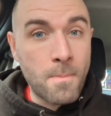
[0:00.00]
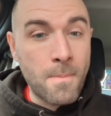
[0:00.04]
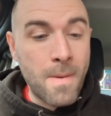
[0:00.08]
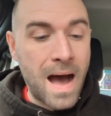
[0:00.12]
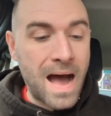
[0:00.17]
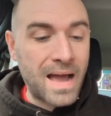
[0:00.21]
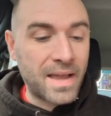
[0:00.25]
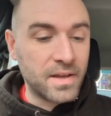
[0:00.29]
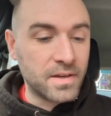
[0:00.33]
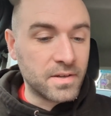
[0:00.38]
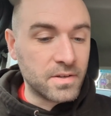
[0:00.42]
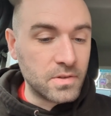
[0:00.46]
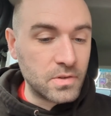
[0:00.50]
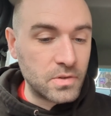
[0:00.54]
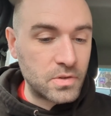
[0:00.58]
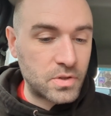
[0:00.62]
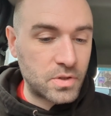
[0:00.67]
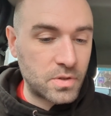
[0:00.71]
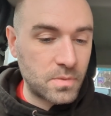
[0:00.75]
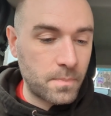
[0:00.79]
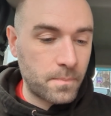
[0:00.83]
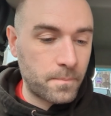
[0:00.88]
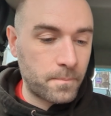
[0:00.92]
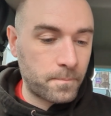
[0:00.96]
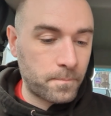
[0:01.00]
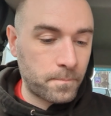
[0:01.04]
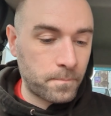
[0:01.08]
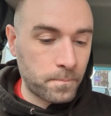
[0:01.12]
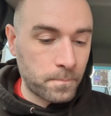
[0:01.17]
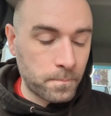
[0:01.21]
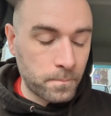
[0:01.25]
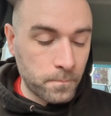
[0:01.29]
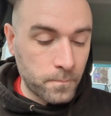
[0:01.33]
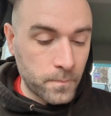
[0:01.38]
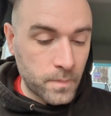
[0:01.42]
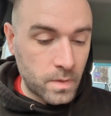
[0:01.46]
miles.
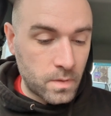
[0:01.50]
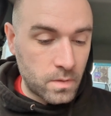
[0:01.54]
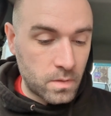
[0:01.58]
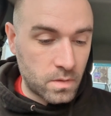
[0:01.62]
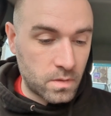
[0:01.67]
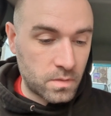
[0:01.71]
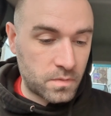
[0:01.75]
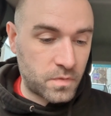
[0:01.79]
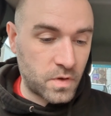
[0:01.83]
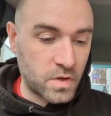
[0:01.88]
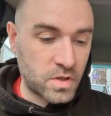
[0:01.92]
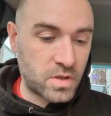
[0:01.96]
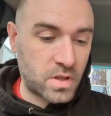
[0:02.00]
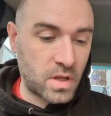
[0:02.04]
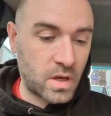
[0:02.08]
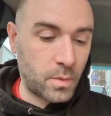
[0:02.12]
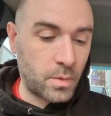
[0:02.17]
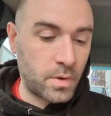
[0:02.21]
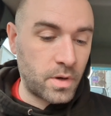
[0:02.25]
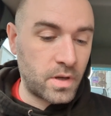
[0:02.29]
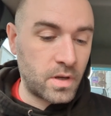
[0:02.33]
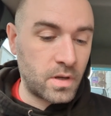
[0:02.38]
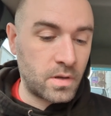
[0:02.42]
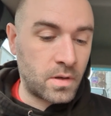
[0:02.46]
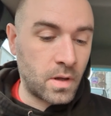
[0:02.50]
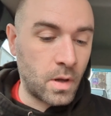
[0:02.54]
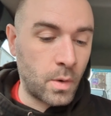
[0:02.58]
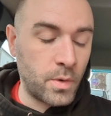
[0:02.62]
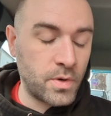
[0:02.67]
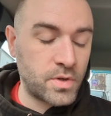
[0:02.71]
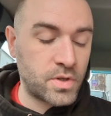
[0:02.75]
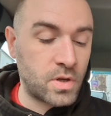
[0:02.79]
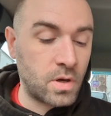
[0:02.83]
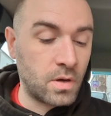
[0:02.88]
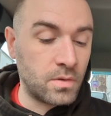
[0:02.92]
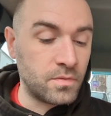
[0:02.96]
First thing we need to do
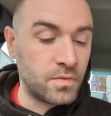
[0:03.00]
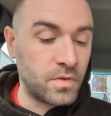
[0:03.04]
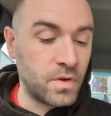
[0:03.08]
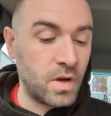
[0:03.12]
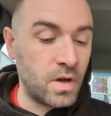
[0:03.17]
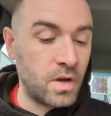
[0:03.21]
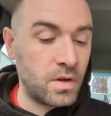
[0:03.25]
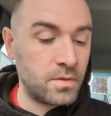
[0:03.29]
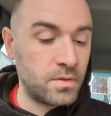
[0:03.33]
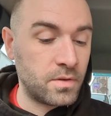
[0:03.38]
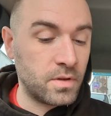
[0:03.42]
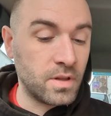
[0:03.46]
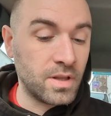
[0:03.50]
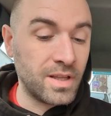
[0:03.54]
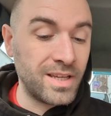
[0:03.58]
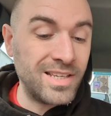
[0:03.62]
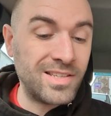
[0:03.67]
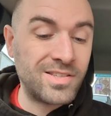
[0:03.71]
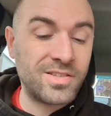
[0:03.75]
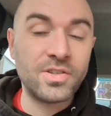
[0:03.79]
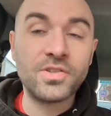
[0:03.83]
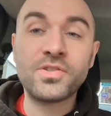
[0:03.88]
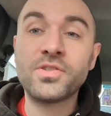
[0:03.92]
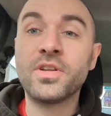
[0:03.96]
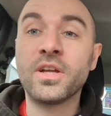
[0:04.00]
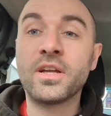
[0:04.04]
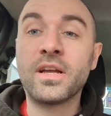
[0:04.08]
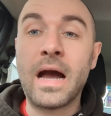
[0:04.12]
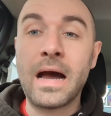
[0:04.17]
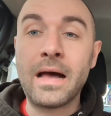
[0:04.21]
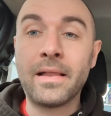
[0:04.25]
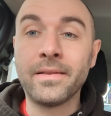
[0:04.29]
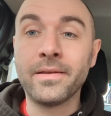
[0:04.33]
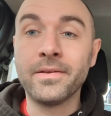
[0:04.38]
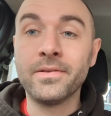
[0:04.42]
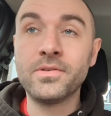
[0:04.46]
is convert the litres to
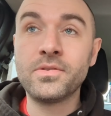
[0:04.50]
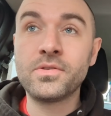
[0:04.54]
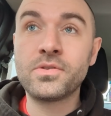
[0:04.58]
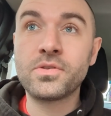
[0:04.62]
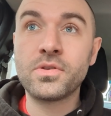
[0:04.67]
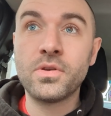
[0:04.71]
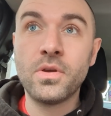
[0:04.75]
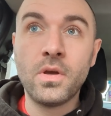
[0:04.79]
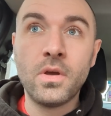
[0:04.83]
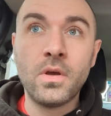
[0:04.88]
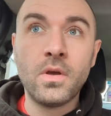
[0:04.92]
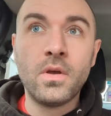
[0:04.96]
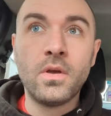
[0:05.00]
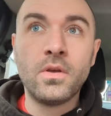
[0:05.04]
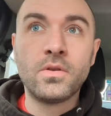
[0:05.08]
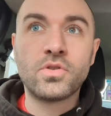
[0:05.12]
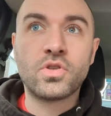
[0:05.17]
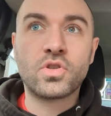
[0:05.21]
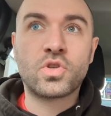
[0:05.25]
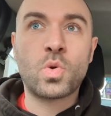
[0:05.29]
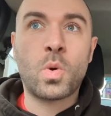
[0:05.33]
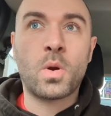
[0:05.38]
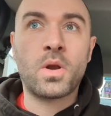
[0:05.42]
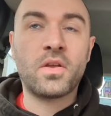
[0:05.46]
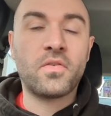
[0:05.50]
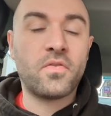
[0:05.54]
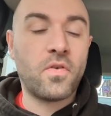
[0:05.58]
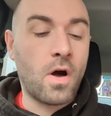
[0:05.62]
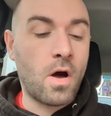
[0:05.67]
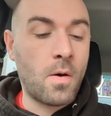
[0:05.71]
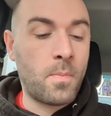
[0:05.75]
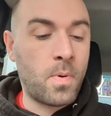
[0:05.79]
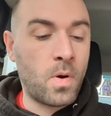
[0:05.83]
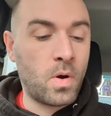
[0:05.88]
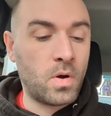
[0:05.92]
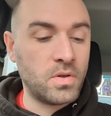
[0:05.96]
gallons. So
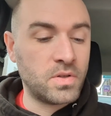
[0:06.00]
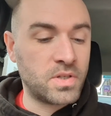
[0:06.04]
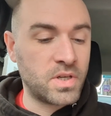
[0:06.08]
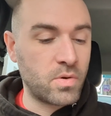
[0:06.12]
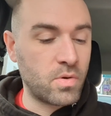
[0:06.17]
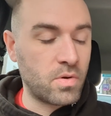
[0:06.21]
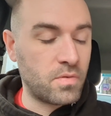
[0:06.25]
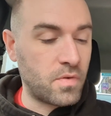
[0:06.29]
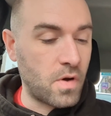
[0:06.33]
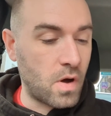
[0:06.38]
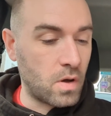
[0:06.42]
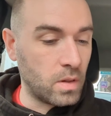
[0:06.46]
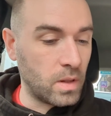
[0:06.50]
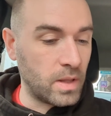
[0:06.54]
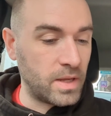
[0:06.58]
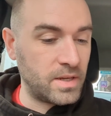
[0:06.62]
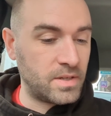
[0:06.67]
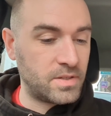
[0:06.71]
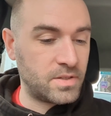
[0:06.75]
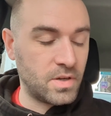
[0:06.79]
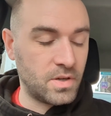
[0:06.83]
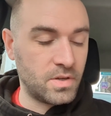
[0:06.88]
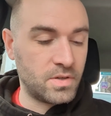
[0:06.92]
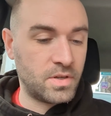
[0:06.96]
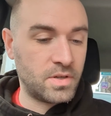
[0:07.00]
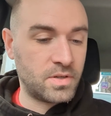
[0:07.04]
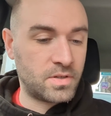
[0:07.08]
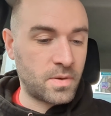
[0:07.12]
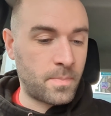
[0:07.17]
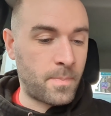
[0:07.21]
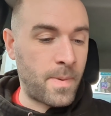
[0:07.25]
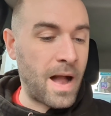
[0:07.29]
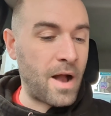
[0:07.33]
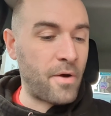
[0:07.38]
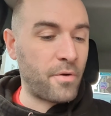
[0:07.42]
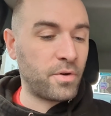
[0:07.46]
24.04 litres is
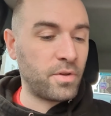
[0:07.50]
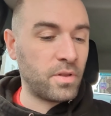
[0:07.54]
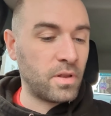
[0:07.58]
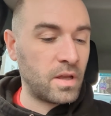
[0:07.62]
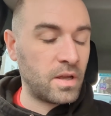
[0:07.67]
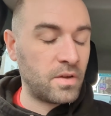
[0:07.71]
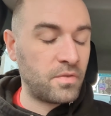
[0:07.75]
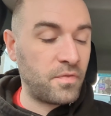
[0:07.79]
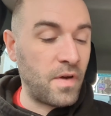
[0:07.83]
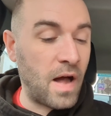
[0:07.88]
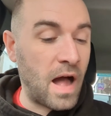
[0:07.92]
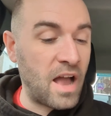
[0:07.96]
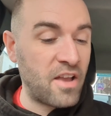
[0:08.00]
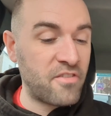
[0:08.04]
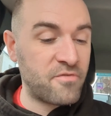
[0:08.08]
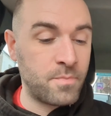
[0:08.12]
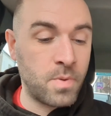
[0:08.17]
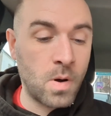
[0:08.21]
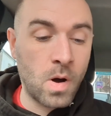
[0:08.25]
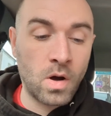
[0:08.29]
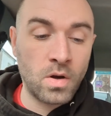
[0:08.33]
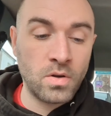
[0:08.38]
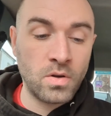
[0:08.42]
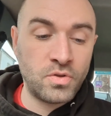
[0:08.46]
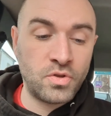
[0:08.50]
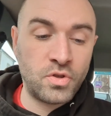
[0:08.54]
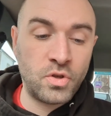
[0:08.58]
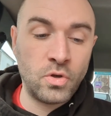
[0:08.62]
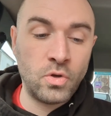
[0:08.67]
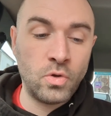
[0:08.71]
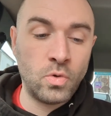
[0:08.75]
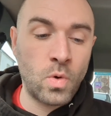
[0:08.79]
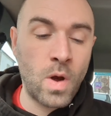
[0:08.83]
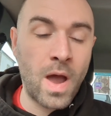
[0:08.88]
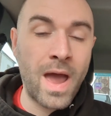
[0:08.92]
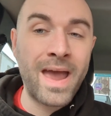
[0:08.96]
apparently
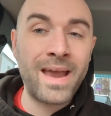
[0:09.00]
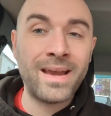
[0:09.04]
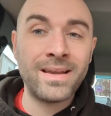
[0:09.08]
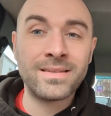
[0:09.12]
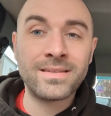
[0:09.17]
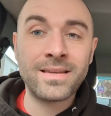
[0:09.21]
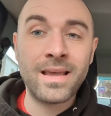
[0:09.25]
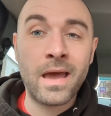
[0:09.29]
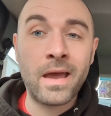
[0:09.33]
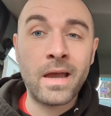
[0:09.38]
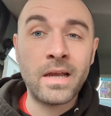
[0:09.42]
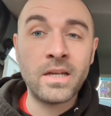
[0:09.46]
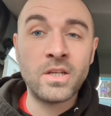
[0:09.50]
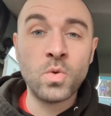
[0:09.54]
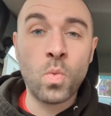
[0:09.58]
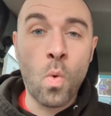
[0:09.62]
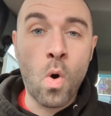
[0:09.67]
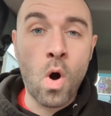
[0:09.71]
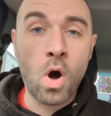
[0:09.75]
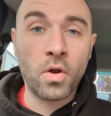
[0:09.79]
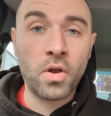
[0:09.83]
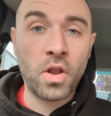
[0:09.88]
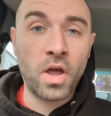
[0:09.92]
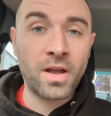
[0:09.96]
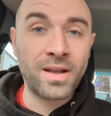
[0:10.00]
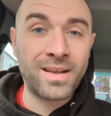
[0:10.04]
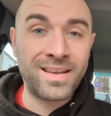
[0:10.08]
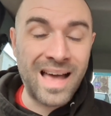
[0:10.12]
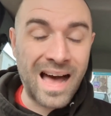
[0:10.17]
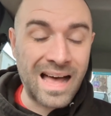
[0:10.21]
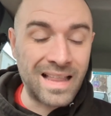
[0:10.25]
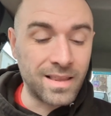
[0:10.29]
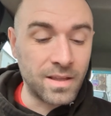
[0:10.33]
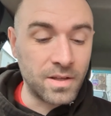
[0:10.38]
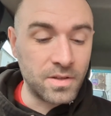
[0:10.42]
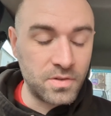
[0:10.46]
5.2881
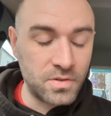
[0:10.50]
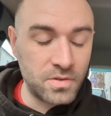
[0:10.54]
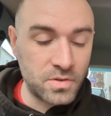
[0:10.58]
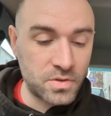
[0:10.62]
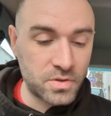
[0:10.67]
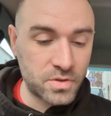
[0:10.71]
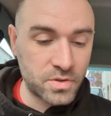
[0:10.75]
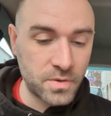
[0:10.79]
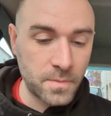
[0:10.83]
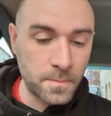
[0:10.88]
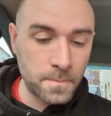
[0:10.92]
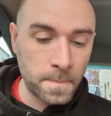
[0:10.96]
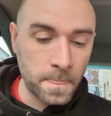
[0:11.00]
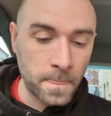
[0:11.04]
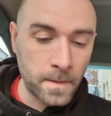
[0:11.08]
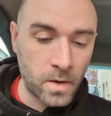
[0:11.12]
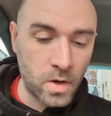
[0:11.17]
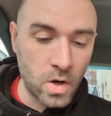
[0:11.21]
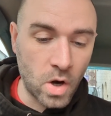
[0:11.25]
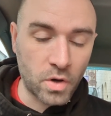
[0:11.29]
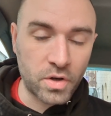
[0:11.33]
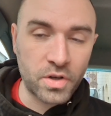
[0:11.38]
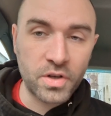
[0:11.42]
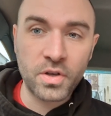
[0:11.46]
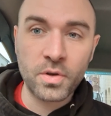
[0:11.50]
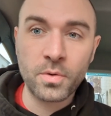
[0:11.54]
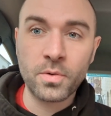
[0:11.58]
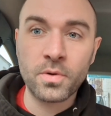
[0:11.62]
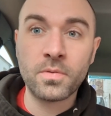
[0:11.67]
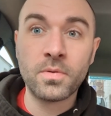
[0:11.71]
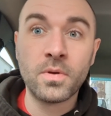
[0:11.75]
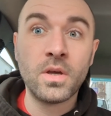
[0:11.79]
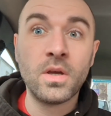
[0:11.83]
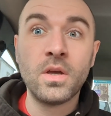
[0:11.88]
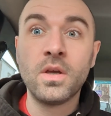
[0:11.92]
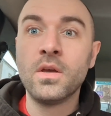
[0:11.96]
gallons, according
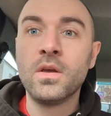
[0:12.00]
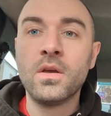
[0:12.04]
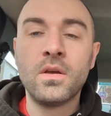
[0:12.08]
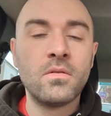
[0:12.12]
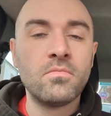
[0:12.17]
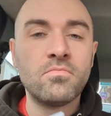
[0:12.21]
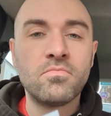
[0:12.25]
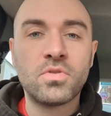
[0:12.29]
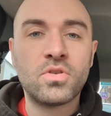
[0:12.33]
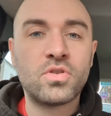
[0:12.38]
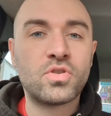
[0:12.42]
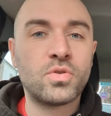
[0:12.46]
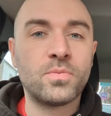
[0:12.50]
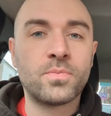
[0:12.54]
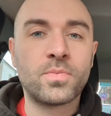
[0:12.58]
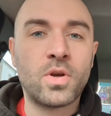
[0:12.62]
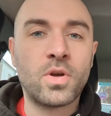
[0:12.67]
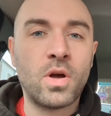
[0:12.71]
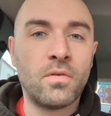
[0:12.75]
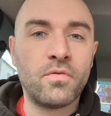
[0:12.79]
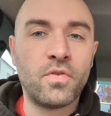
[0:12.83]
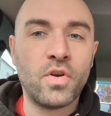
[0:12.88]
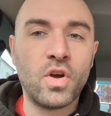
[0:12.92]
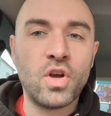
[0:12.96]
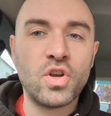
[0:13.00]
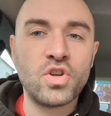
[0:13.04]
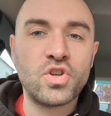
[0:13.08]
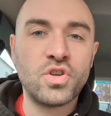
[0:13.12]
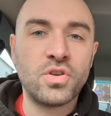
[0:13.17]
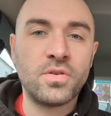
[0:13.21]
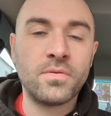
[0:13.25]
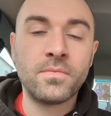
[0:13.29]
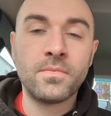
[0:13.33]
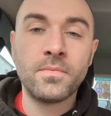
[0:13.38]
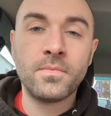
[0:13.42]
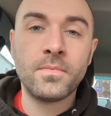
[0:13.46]
to some
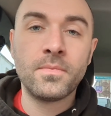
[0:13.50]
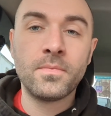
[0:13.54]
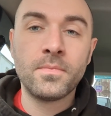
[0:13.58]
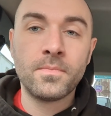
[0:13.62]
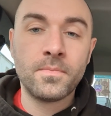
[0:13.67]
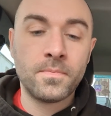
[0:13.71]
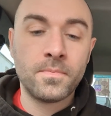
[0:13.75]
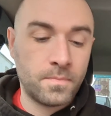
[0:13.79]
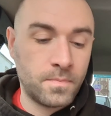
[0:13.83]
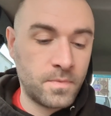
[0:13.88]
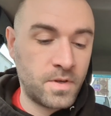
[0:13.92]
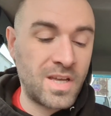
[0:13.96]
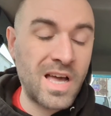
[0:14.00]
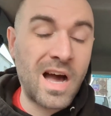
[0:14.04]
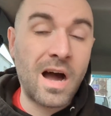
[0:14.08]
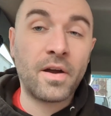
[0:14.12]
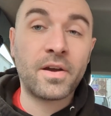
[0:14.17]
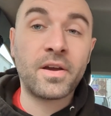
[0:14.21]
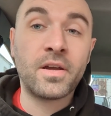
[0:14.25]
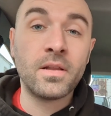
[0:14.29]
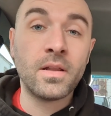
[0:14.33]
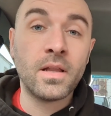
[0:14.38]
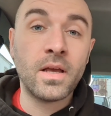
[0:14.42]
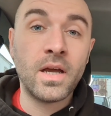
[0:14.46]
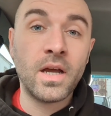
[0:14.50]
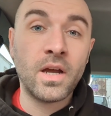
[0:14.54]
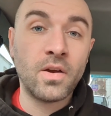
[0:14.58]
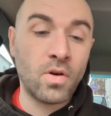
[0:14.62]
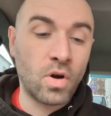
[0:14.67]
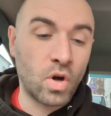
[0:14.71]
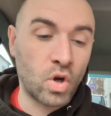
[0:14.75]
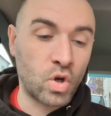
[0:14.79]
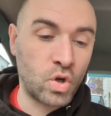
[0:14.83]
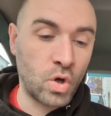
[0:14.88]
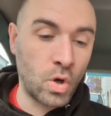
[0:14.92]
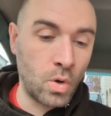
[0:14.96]
conversion calculator
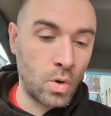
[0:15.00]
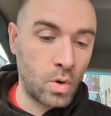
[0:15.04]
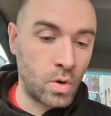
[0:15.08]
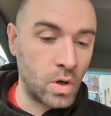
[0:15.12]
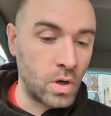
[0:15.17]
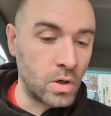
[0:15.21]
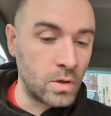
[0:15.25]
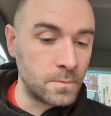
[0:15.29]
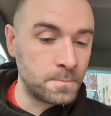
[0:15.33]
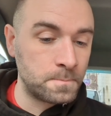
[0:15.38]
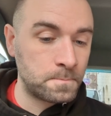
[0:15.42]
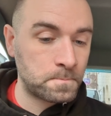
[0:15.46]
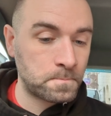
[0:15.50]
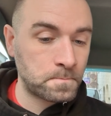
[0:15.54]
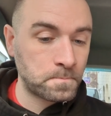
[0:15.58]
on Google.